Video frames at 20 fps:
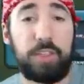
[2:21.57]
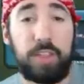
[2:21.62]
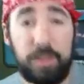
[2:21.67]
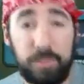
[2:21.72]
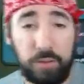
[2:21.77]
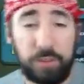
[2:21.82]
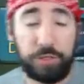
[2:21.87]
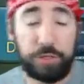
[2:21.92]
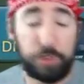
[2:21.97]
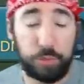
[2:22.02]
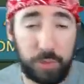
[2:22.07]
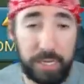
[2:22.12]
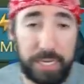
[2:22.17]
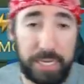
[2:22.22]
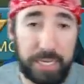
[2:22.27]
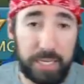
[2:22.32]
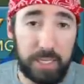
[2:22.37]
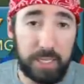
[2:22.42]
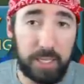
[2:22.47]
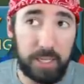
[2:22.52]
Level
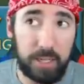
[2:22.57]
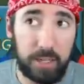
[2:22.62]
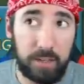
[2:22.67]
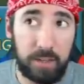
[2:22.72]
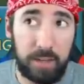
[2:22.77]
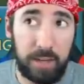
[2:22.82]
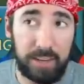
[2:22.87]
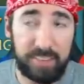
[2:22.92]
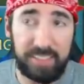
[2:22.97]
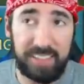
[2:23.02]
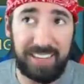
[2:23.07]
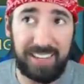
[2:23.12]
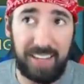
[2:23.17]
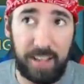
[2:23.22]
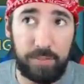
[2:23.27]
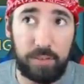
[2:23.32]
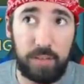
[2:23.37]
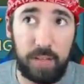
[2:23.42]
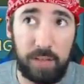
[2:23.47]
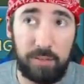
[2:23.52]
3 I just said
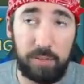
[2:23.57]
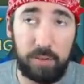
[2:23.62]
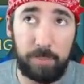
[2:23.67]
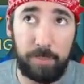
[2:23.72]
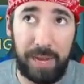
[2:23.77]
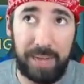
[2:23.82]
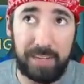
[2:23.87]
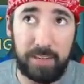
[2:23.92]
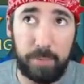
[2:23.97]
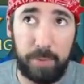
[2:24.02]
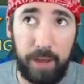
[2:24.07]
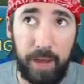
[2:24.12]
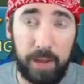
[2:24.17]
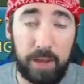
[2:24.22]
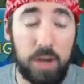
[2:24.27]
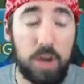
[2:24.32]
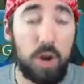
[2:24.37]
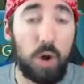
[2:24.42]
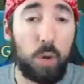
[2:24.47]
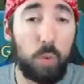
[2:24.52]
level, level, back to back.